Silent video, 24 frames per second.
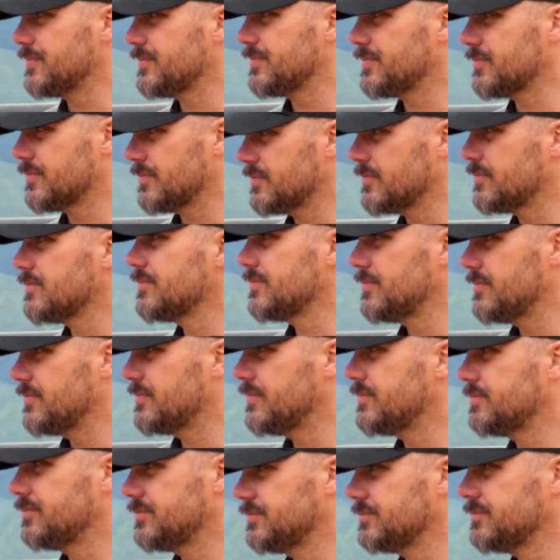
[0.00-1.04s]

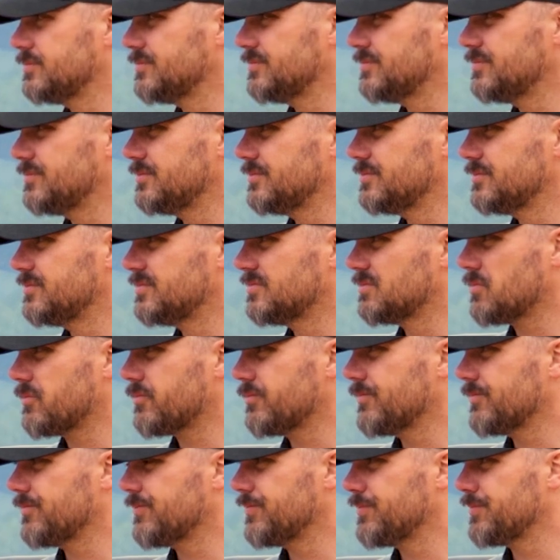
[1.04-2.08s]

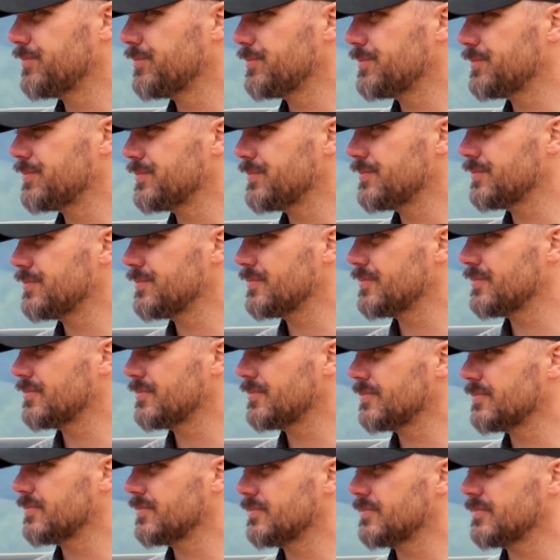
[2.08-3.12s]

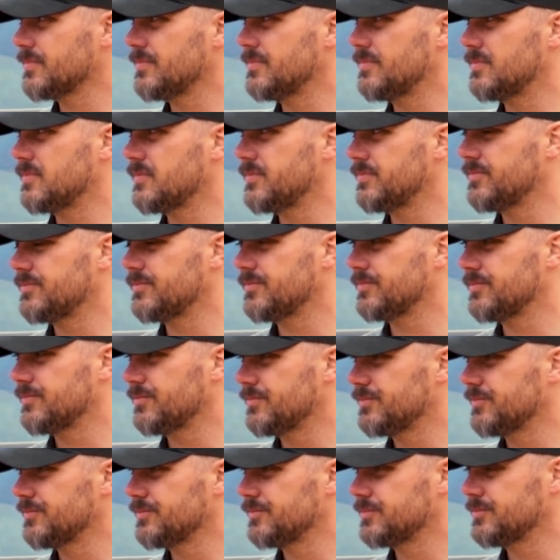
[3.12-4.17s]

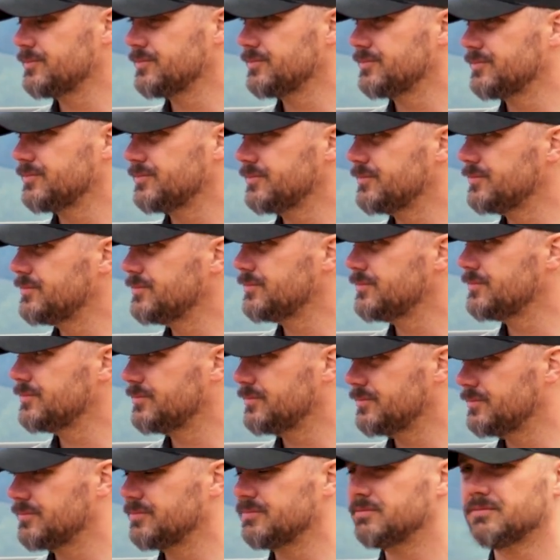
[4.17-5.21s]

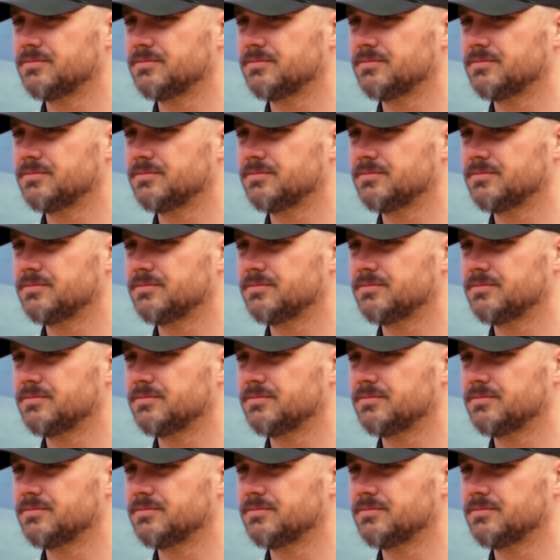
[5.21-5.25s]
This person isn't speaking.